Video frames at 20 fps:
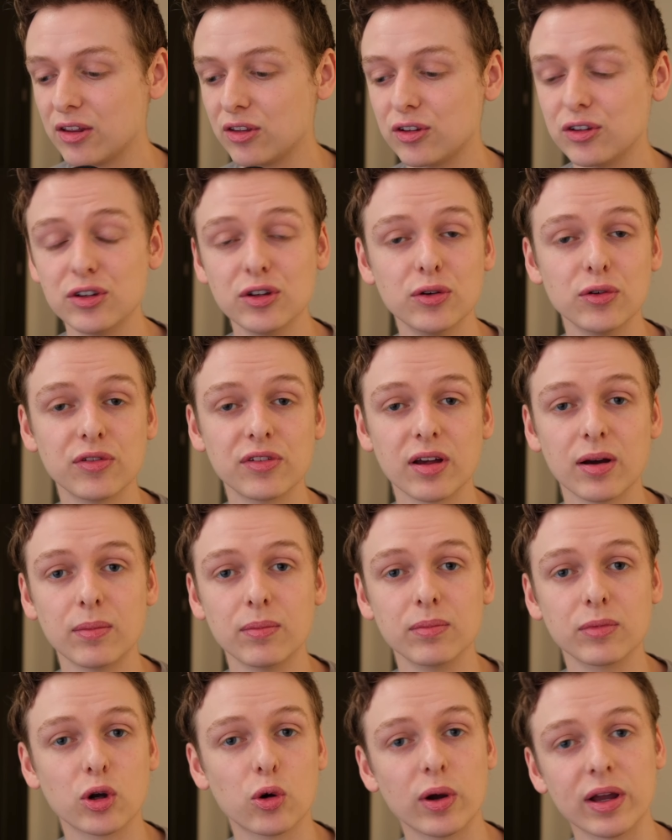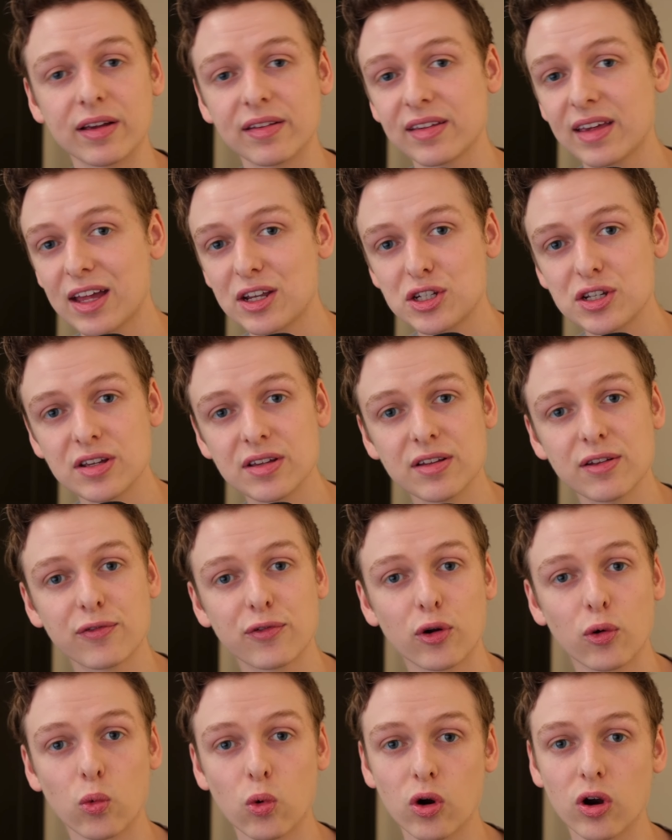to do some quick sketches
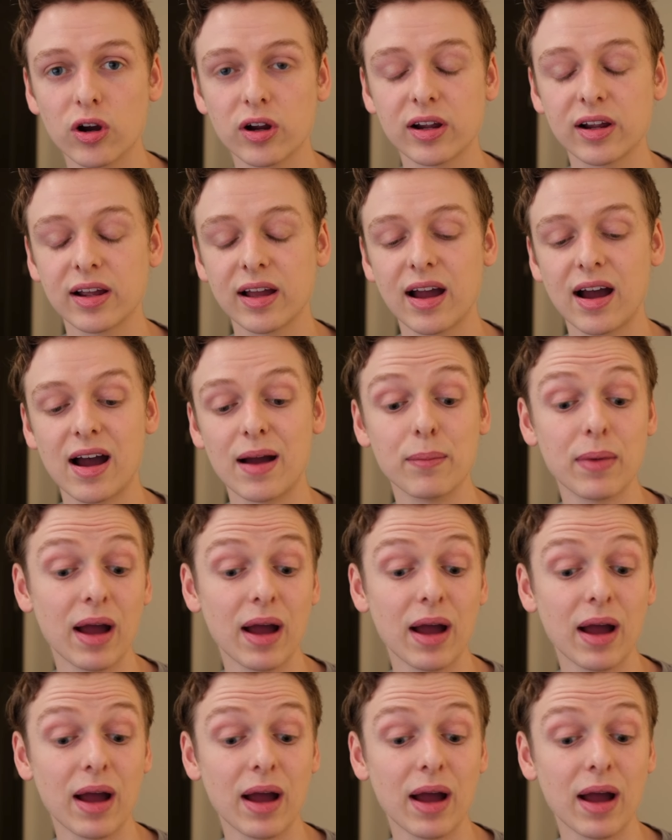for work. I'm